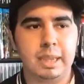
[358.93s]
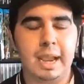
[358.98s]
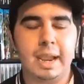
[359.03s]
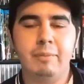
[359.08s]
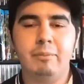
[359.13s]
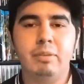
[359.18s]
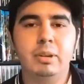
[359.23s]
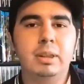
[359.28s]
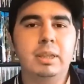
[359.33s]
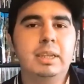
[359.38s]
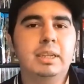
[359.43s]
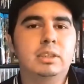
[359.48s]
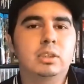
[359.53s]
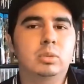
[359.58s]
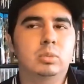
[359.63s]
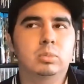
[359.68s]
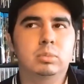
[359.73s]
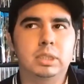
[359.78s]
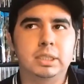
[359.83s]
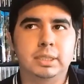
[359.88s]
I feel,
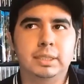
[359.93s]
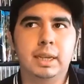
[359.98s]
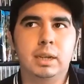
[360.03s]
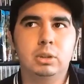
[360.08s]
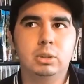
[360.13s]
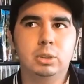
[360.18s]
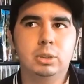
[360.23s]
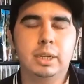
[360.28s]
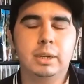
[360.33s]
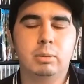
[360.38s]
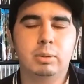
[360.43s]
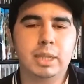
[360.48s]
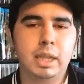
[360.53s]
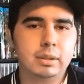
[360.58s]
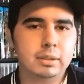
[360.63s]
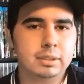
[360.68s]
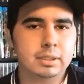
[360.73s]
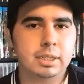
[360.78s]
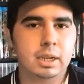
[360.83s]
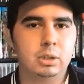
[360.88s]
it's the soundtrack.
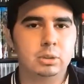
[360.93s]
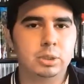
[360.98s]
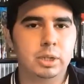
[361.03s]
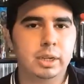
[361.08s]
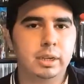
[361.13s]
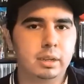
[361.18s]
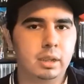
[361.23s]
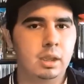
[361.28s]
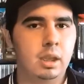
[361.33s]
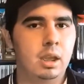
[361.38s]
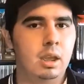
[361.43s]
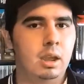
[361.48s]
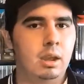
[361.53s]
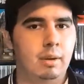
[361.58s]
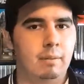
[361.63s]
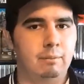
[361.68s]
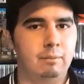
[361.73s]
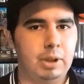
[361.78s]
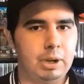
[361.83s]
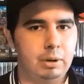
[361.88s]
Without the soundtrack,
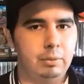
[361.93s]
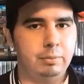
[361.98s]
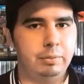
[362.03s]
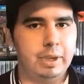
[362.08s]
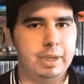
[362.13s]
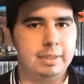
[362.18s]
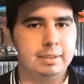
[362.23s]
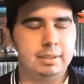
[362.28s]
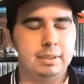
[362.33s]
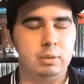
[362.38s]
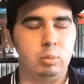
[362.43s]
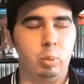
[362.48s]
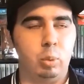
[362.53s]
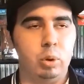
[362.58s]
Final Fantasy